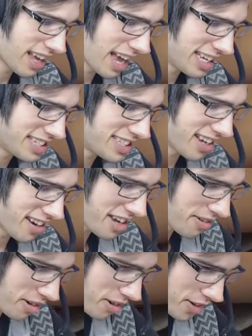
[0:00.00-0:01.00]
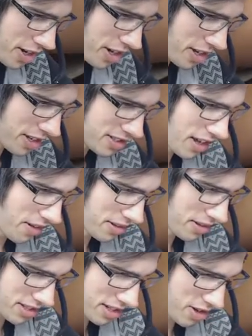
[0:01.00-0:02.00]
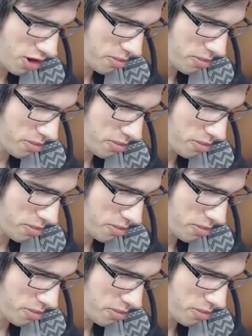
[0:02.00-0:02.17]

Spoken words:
a Stunky Reverse, that one's the